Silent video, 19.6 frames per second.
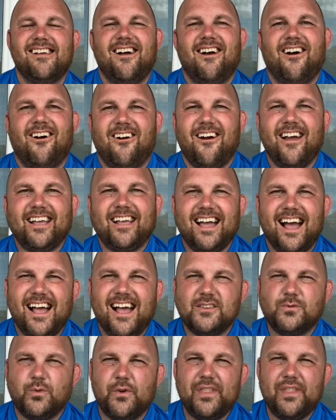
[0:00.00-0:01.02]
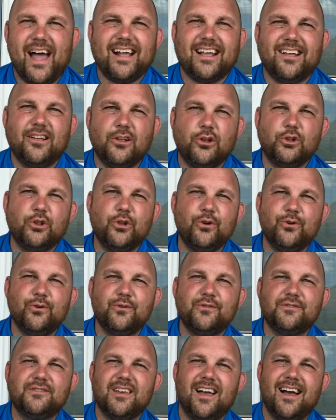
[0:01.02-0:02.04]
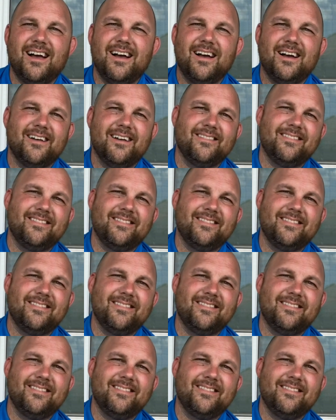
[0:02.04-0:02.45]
All right, guys, well, that concludes uh,